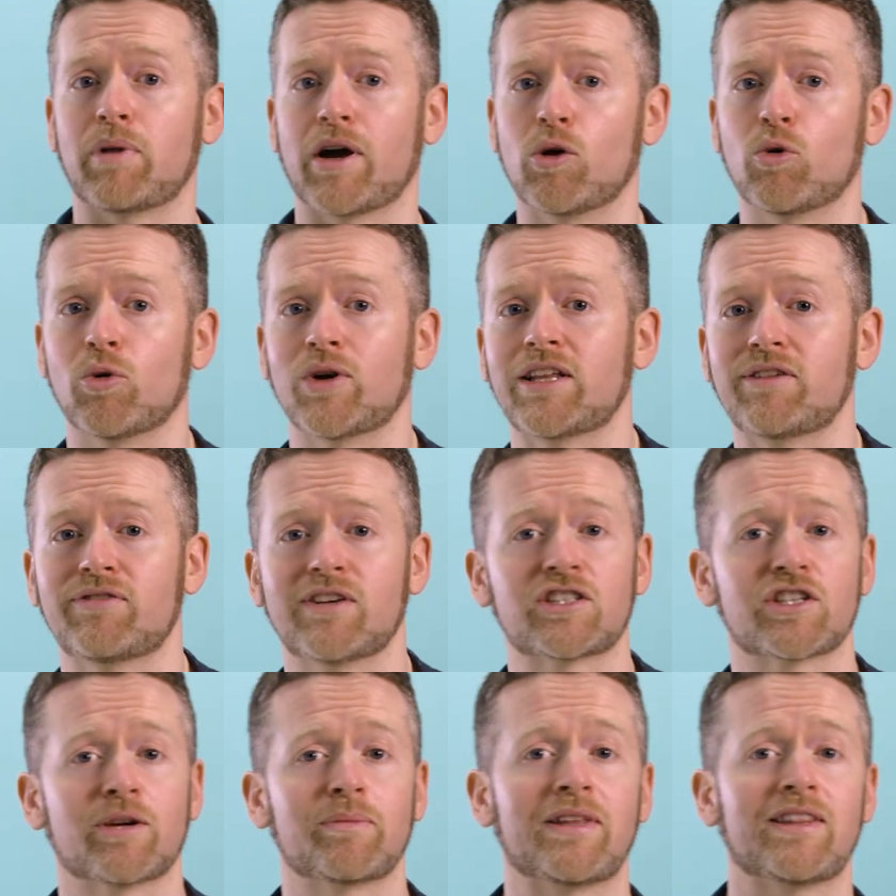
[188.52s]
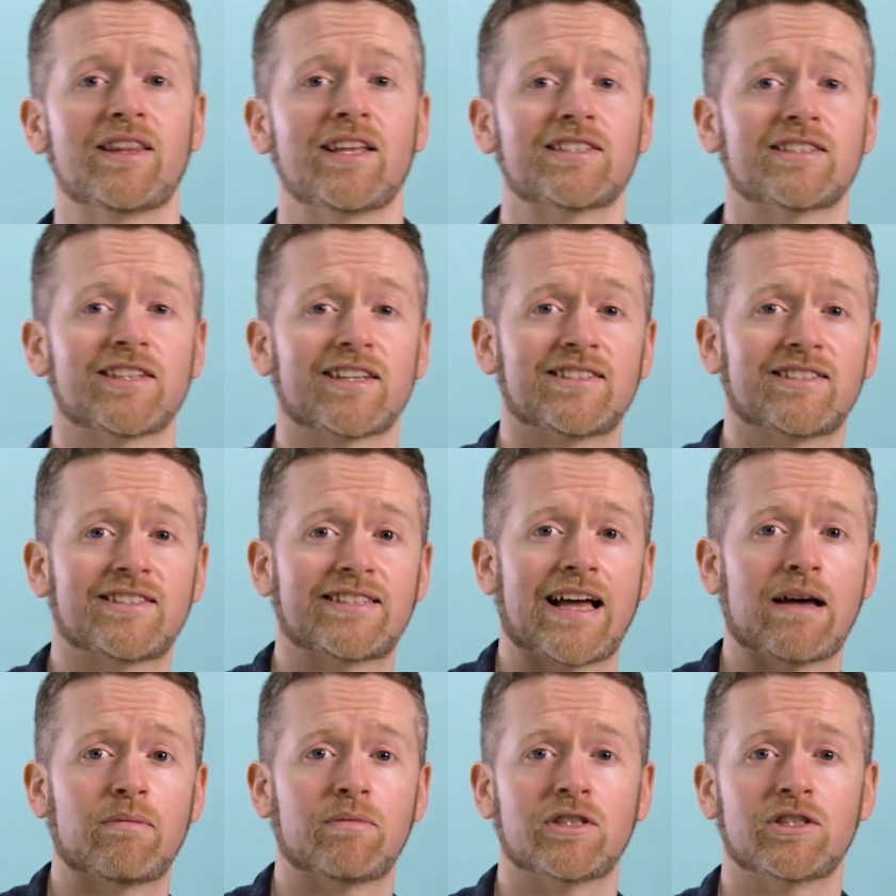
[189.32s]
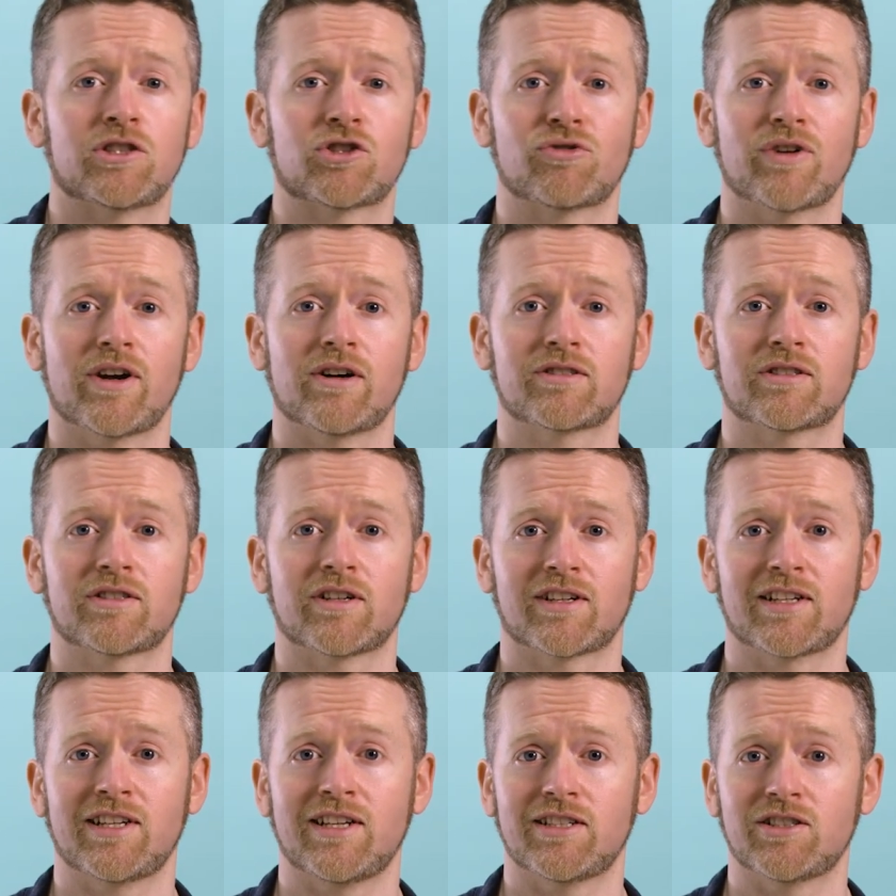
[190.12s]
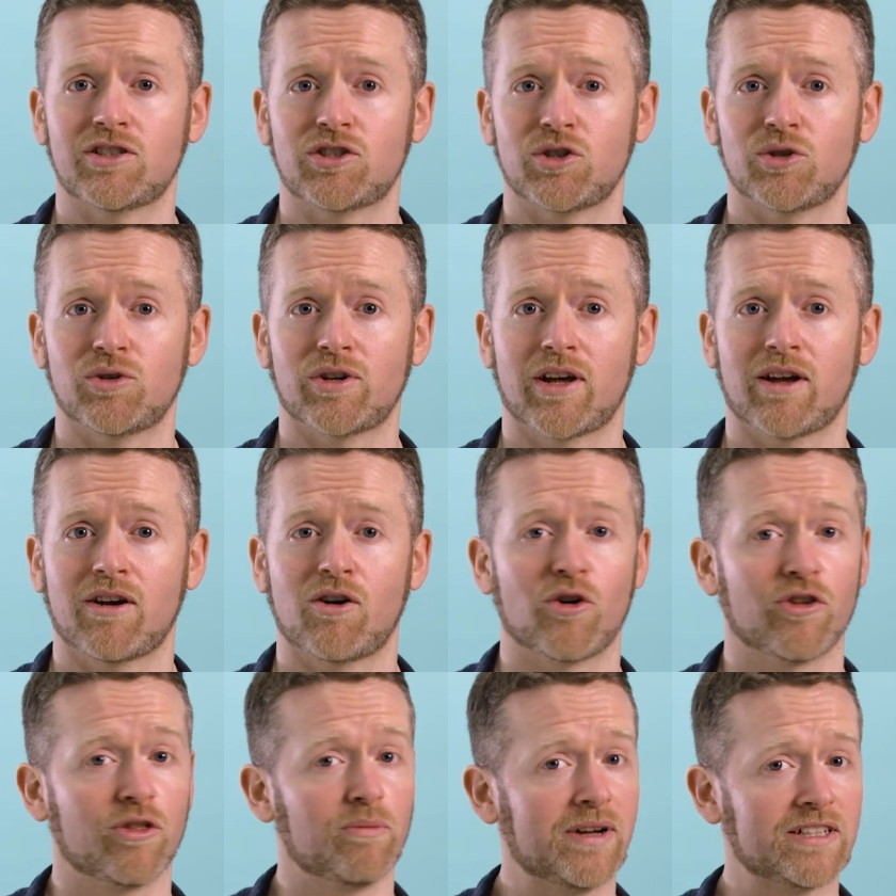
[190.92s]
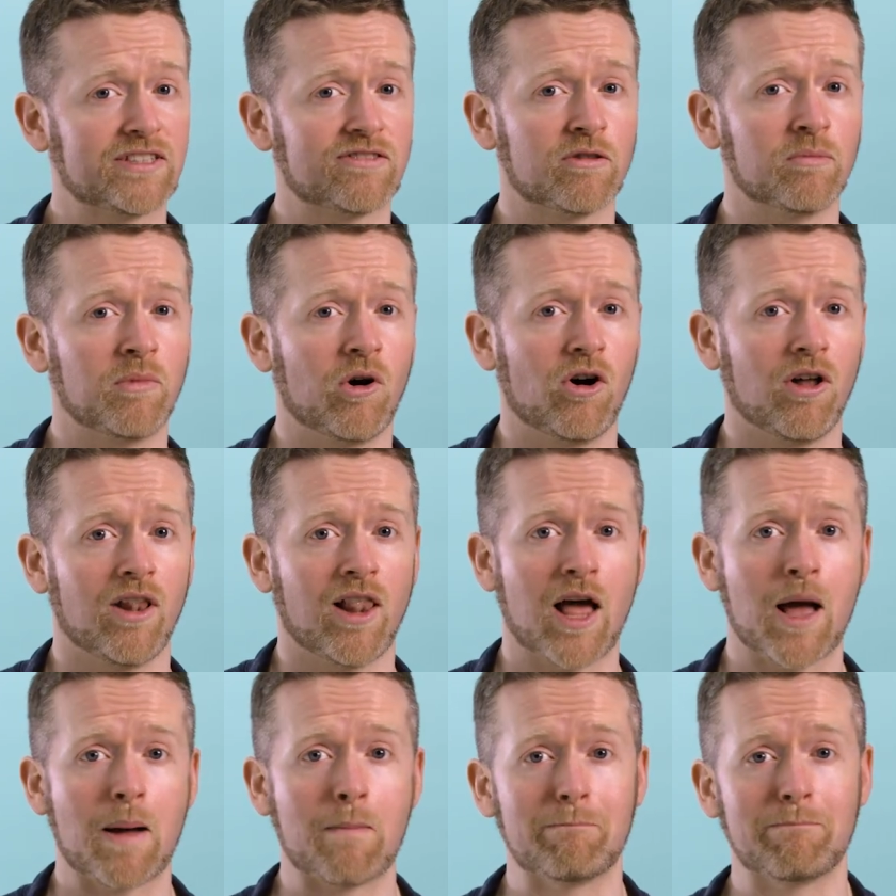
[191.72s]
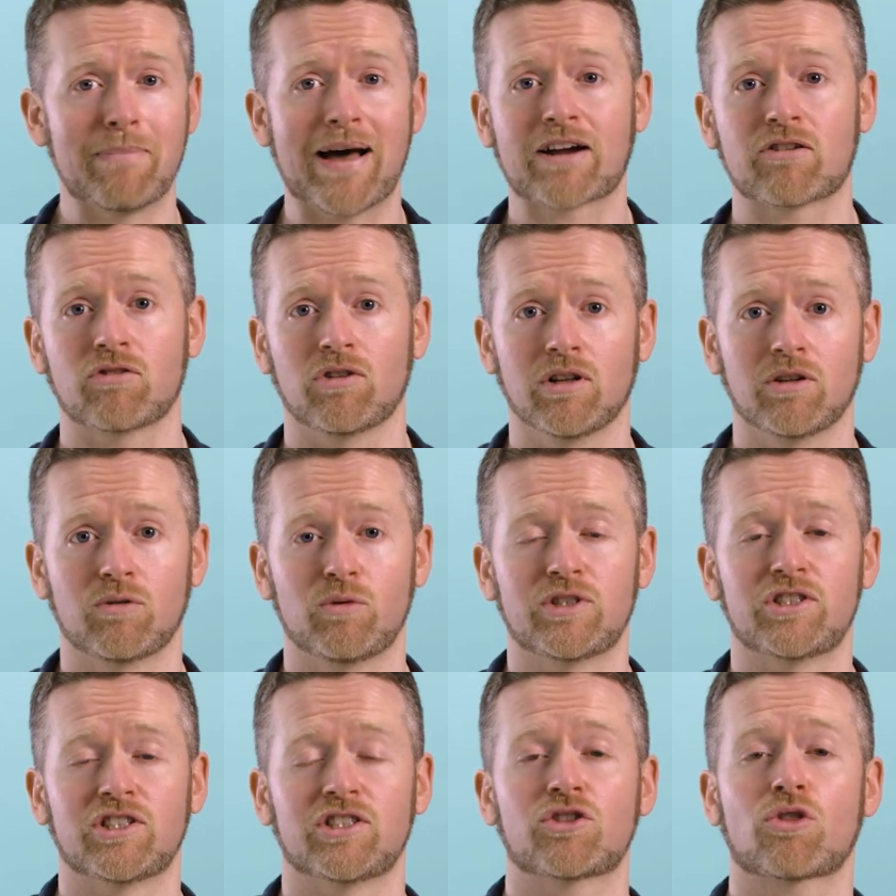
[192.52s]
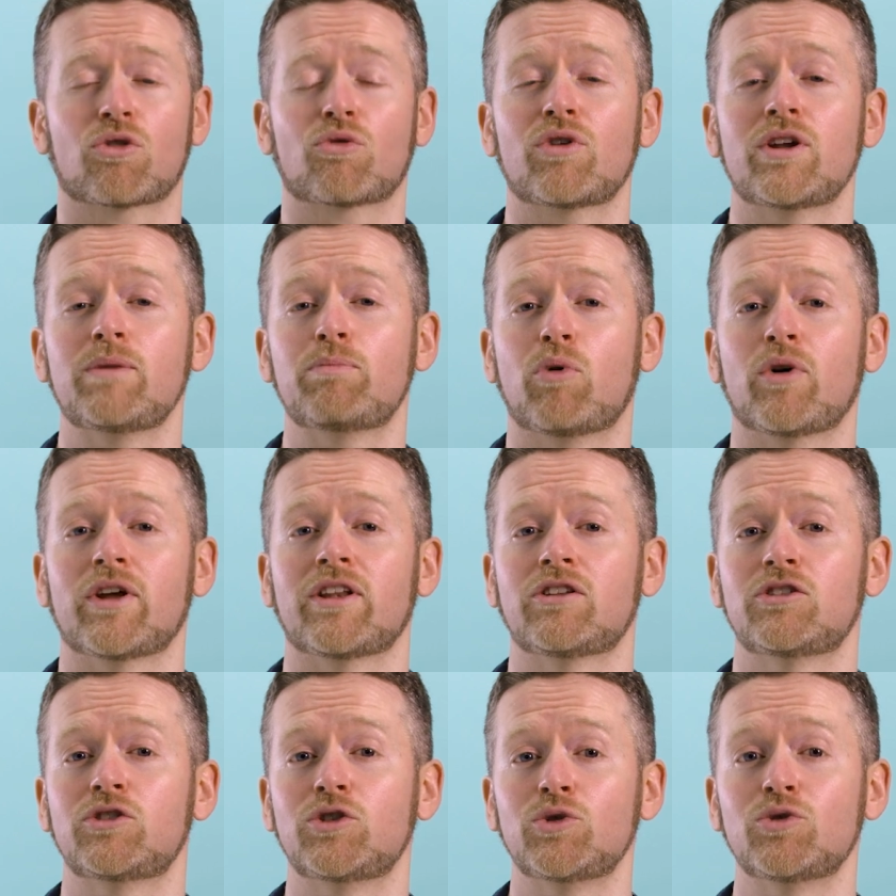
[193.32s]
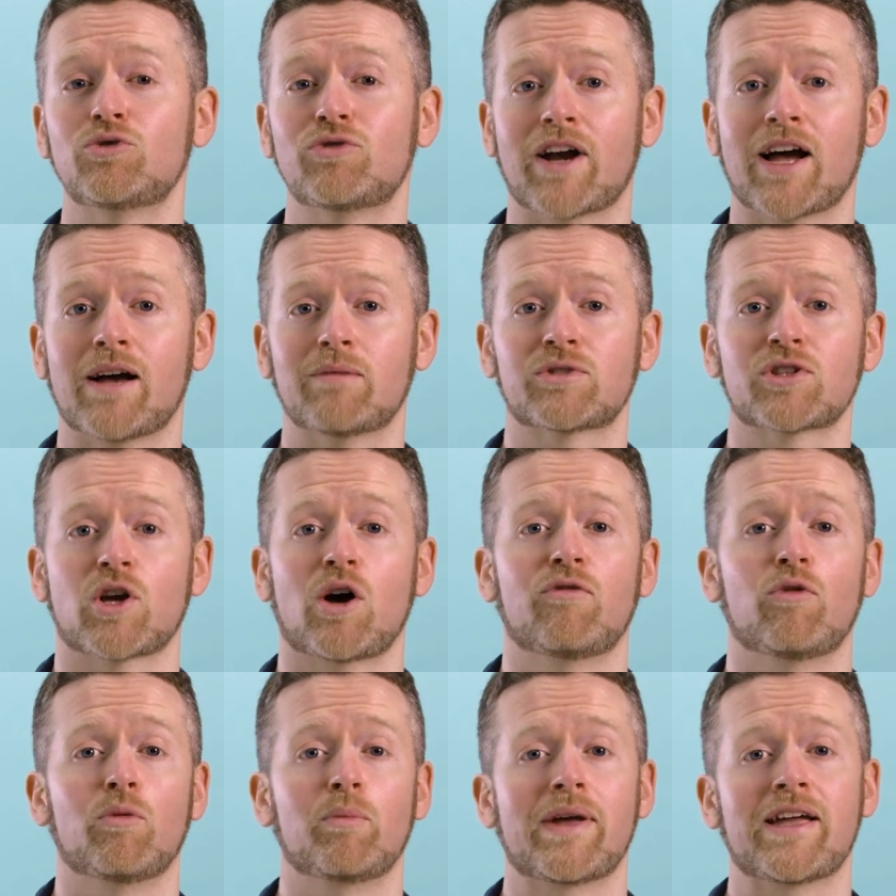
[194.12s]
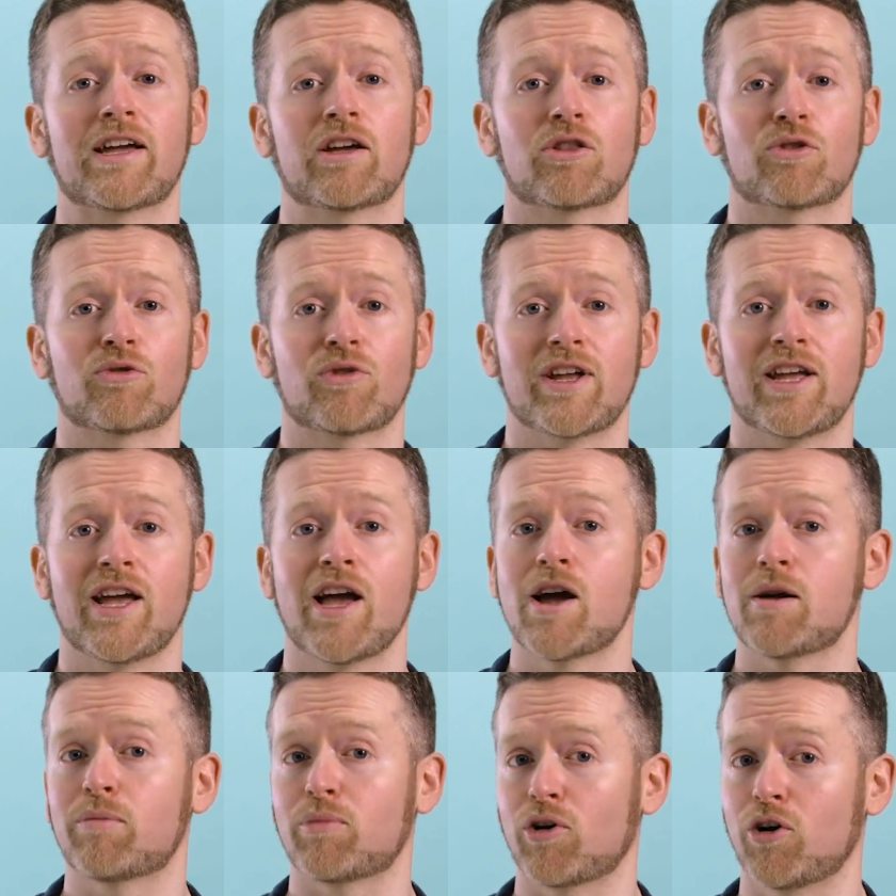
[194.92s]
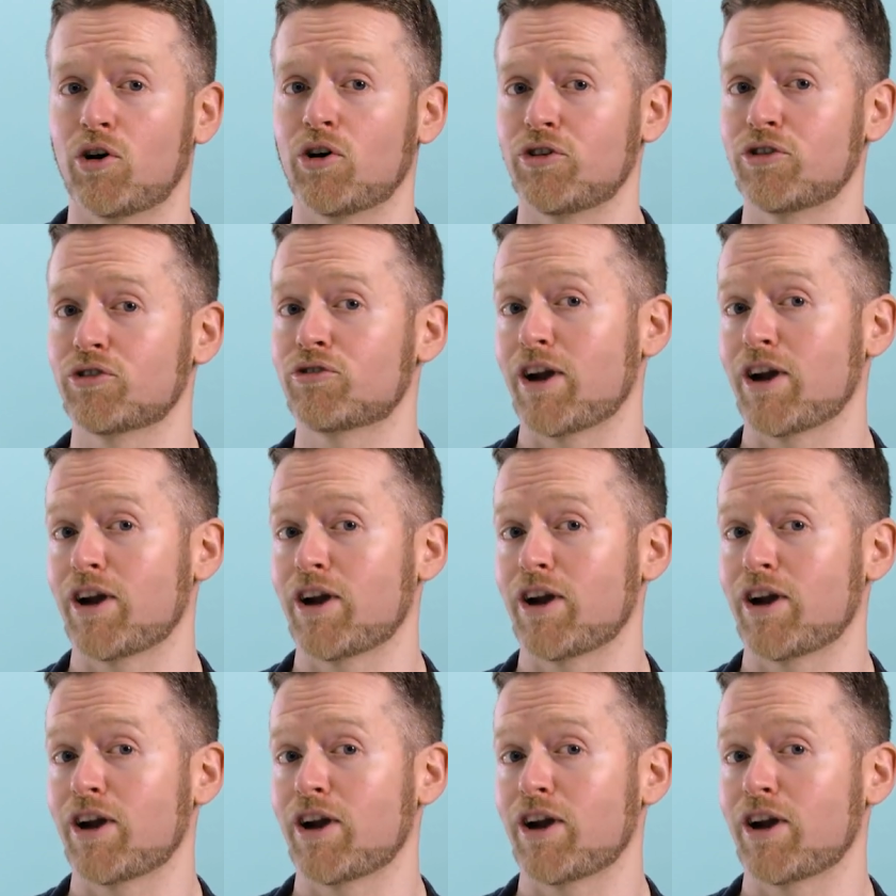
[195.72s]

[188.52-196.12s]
By oily fish, I mean things like salmon, trout, sardines, tuna, or the best of them all, mackerel, which has 3.2 grams of omega-3 per 100